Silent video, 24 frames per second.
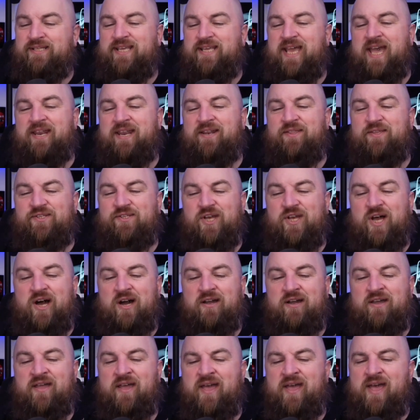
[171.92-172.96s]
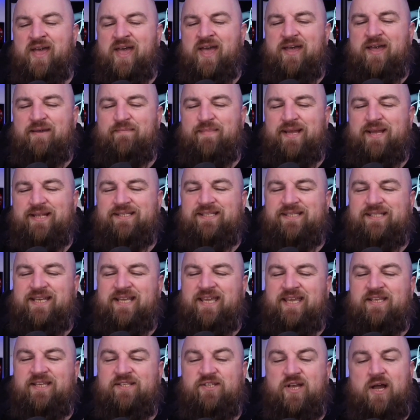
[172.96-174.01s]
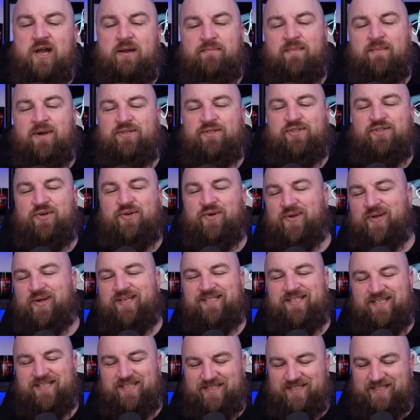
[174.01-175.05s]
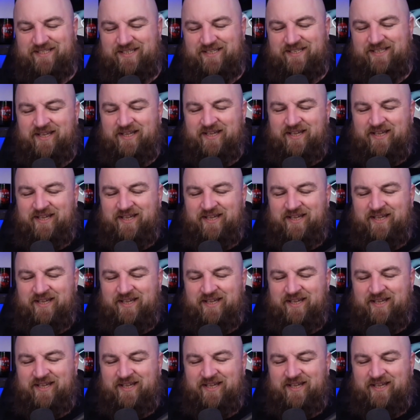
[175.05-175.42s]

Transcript: the sock and made stinky sock monster noises.